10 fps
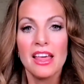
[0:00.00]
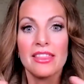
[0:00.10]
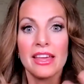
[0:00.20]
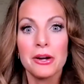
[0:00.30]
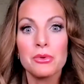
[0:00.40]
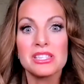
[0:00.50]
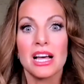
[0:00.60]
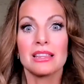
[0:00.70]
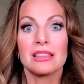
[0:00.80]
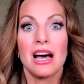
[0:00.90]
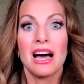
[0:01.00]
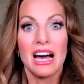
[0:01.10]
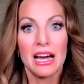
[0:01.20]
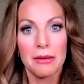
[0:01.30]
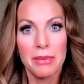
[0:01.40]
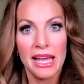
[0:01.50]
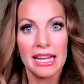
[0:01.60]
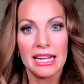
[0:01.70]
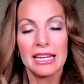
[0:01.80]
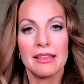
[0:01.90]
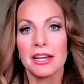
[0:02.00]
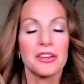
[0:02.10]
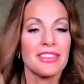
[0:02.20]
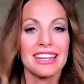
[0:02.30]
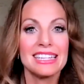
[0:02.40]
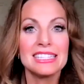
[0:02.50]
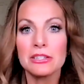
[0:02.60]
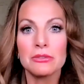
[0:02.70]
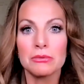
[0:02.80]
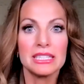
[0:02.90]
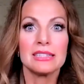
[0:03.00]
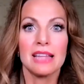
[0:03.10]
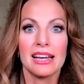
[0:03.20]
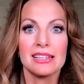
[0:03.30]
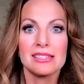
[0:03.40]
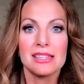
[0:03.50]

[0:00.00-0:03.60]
There was a lot of pain there that I didn't realize,